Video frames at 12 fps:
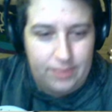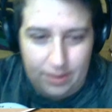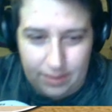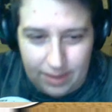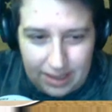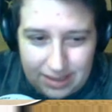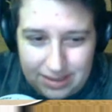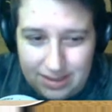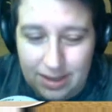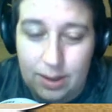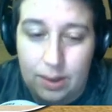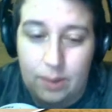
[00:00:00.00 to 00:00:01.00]
Alright,
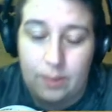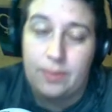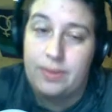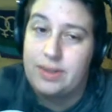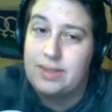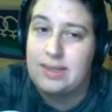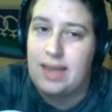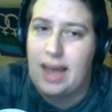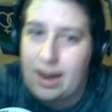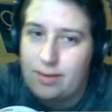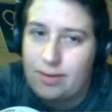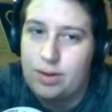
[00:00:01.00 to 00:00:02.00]
so this is
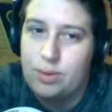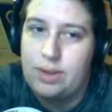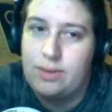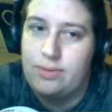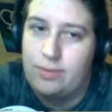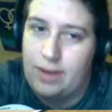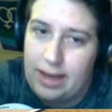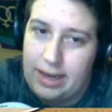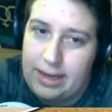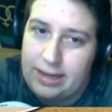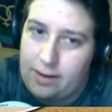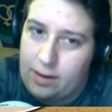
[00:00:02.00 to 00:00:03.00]
after we
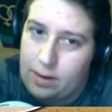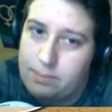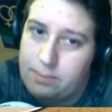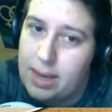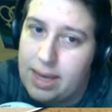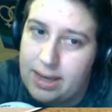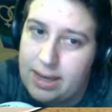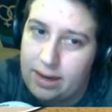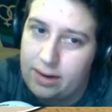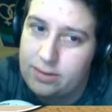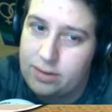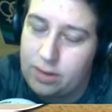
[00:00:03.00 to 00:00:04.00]
find our main
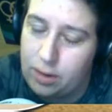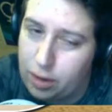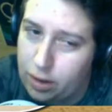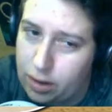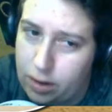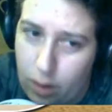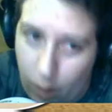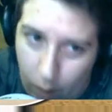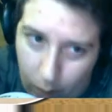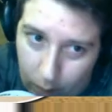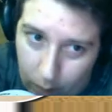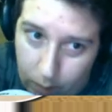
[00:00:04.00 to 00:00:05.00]
character,
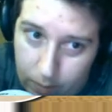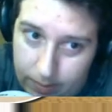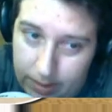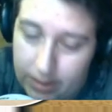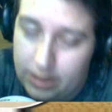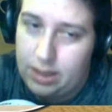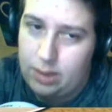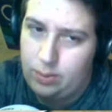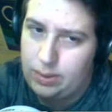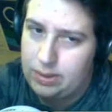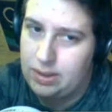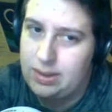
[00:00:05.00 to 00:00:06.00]
Cole.
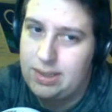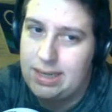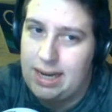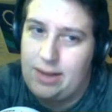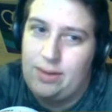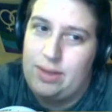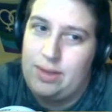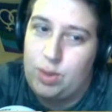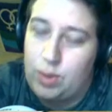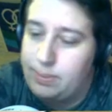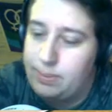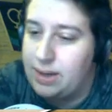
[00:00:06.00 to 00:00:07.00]
We turned down the
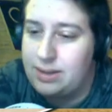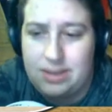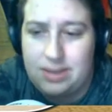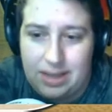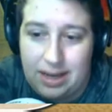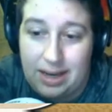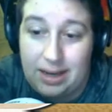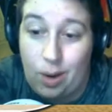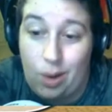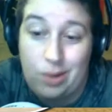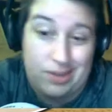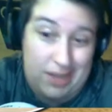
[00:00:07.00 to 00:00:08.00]
$20 that
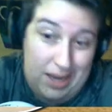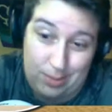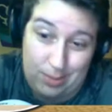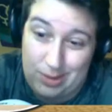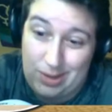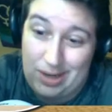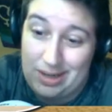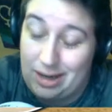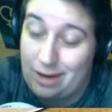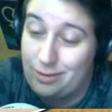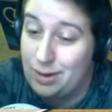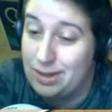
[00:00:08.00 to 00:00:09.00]
Cole's dad was trying to
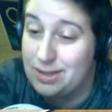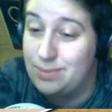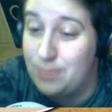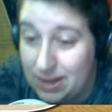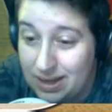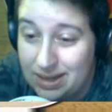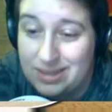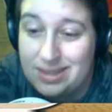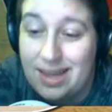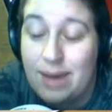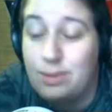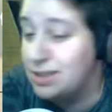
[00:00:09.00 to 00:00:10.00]
offer us because
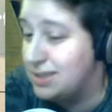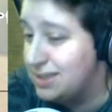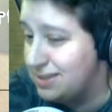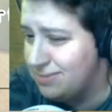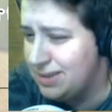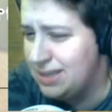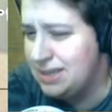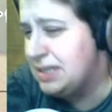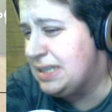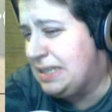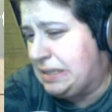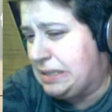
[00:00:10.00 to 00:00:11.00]
that was
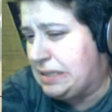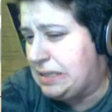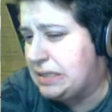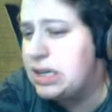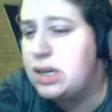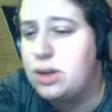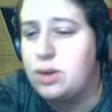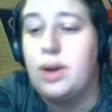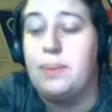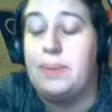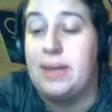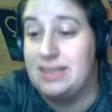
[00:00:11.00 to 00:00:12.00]

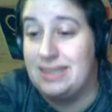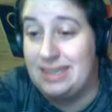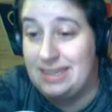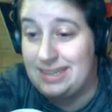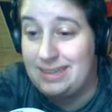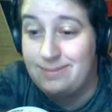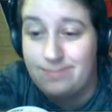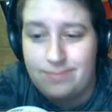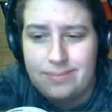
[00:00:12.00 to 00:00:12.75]
creepy and sleazy.